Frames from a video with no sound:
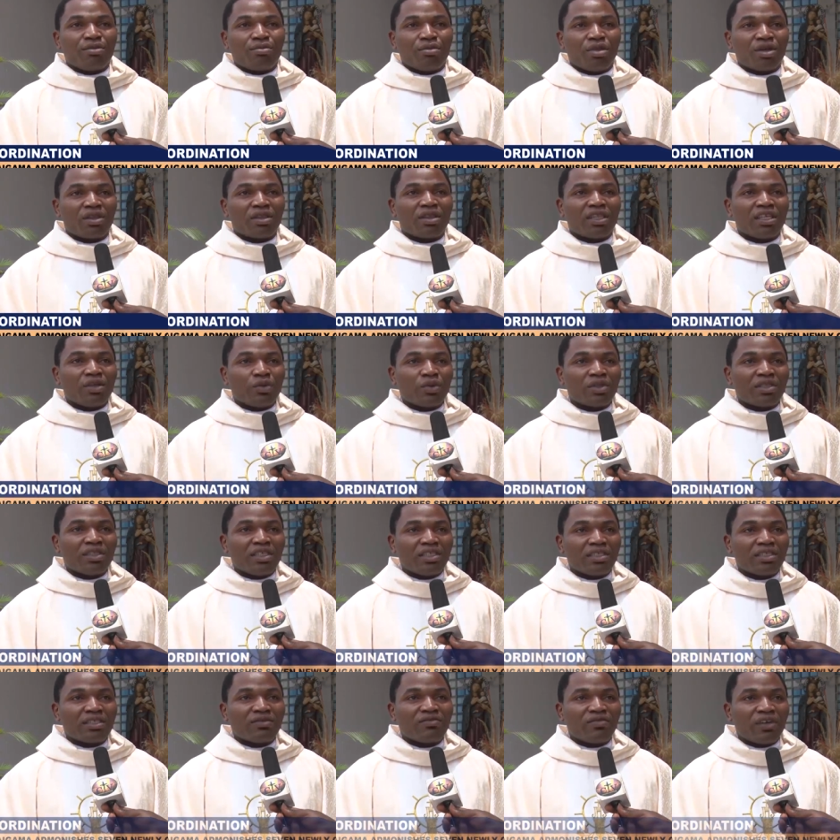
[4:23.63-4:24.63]
But with
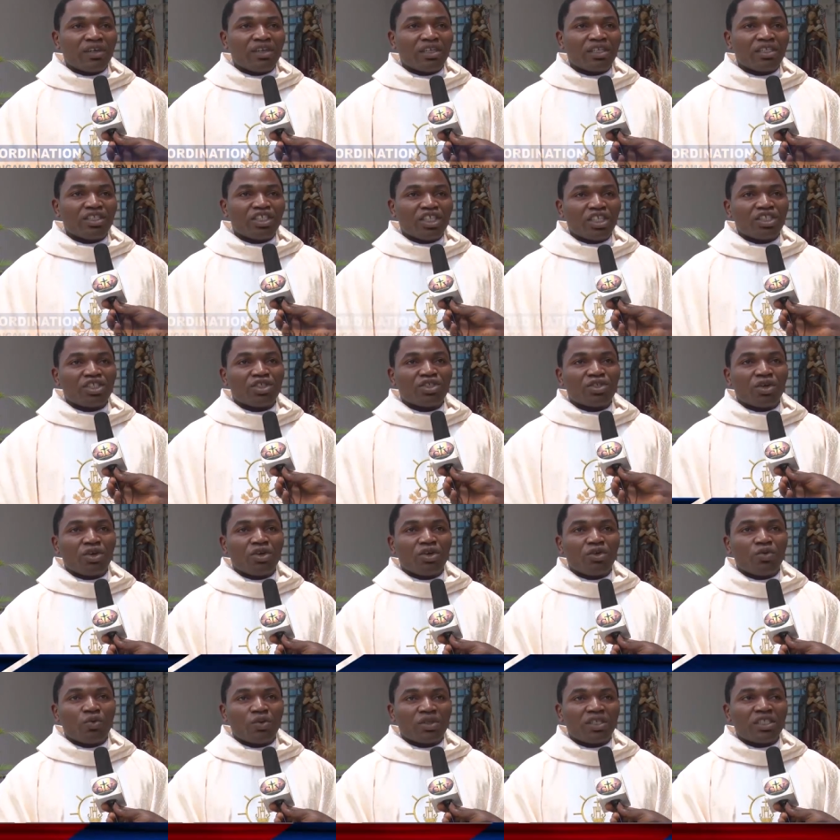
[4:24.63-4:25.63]
this very
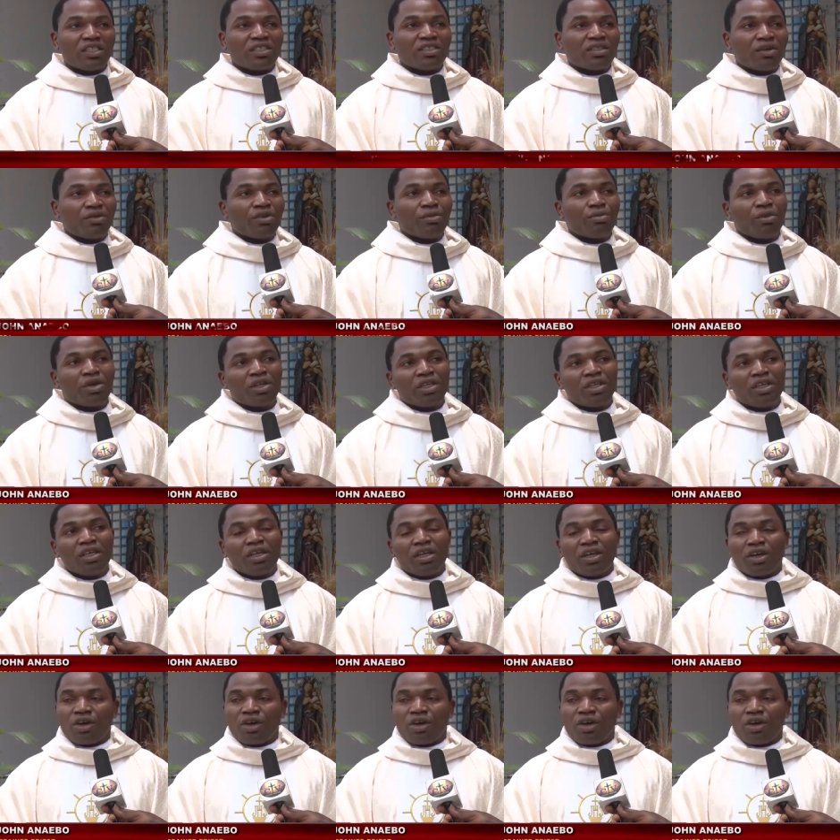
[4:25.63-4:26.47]
gesture, with this ceremony,